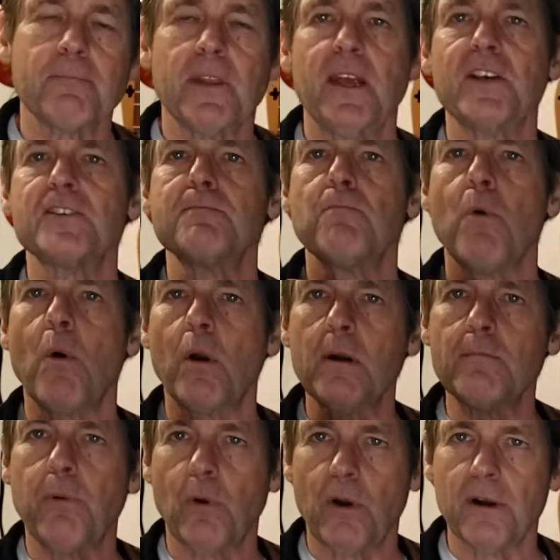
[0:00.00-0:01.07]
is more
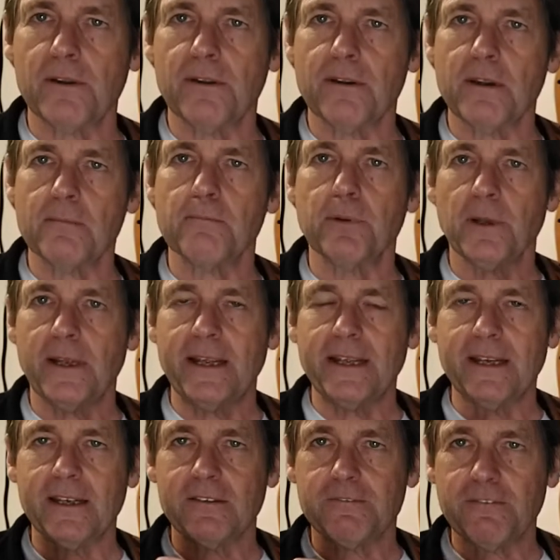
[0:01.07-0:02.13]
important than
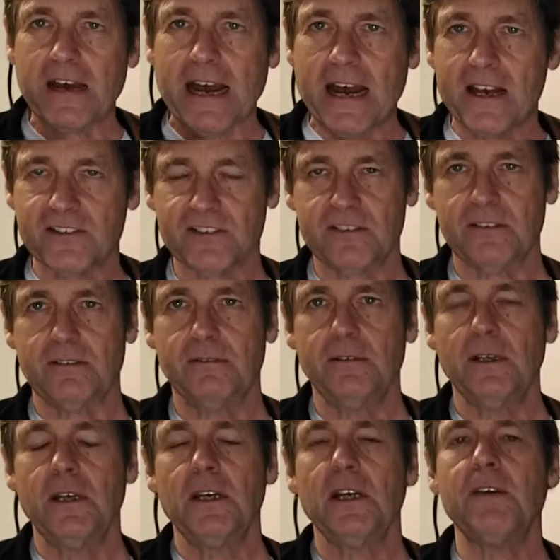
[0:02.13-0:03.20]
playing it fast.
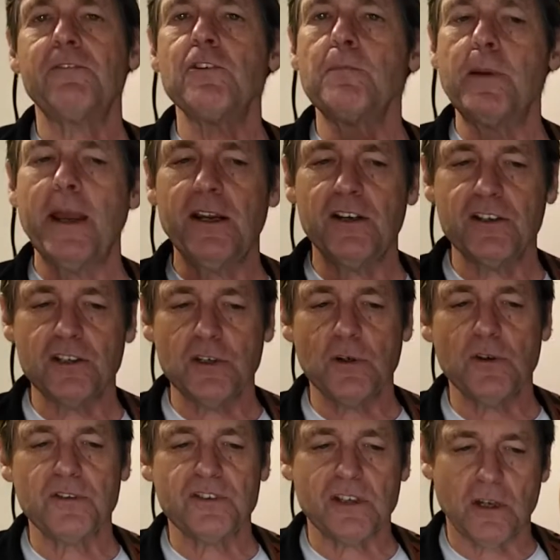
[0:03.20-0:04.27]
If you pay your
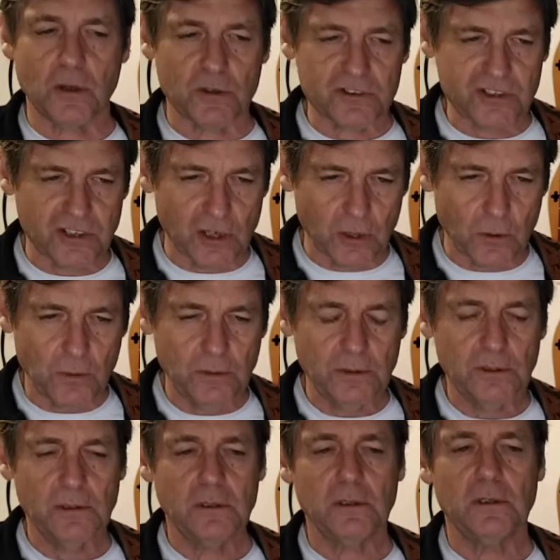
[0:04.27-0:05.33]
dues, you go slow,
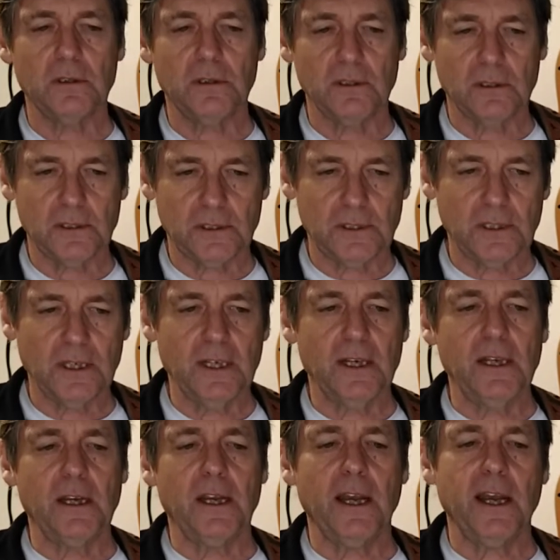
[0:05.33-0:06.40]

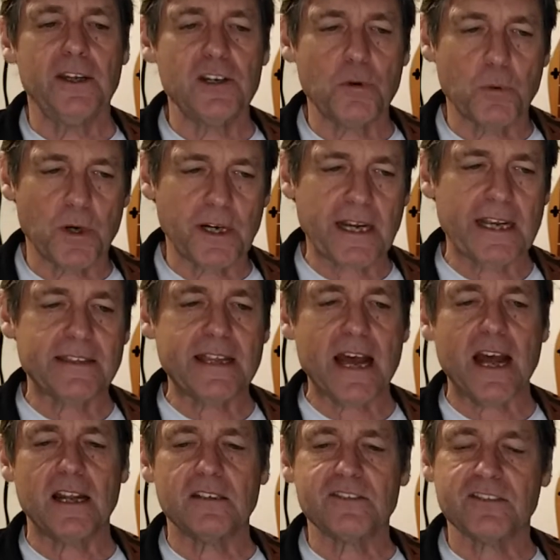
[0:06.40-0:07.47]
and you work at
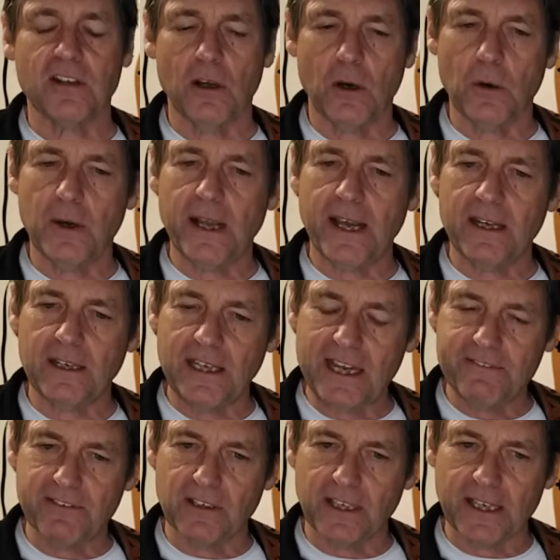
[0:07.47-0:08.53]
that slow and
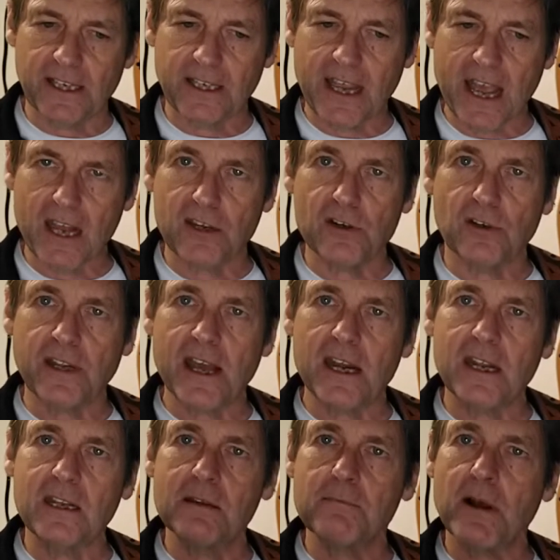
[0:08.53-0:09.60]
evenly. Again, you're
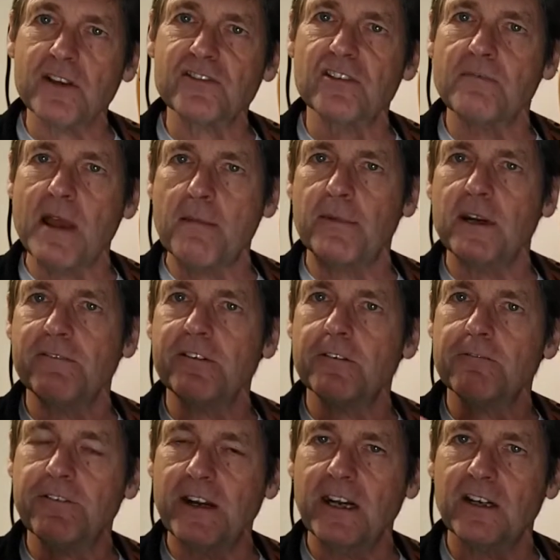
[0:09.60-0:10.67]
getting the muscle memory of your
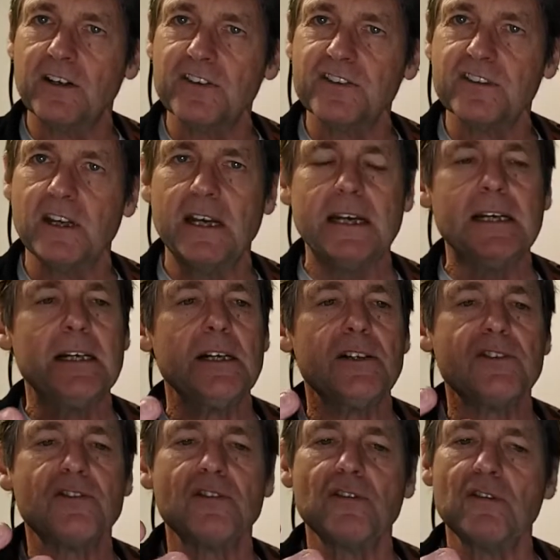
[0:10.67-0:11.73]
fingers
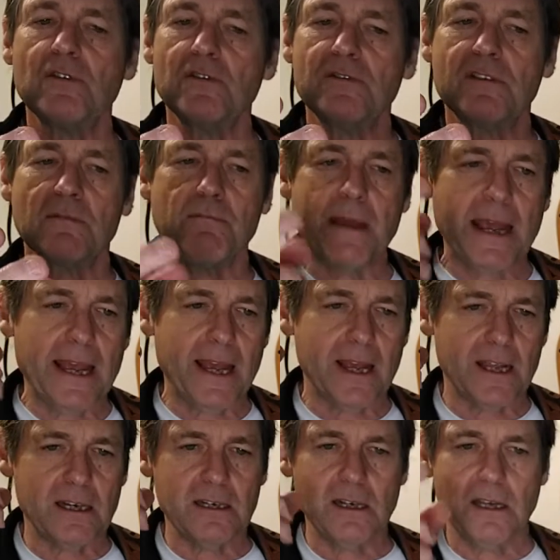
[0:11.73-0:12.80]
to
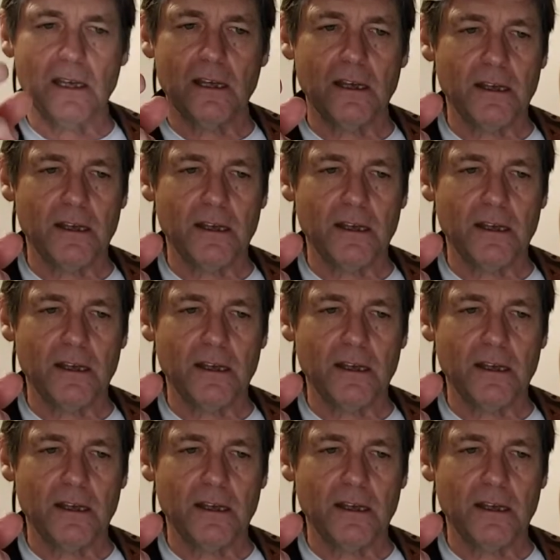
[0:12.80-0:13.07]
demand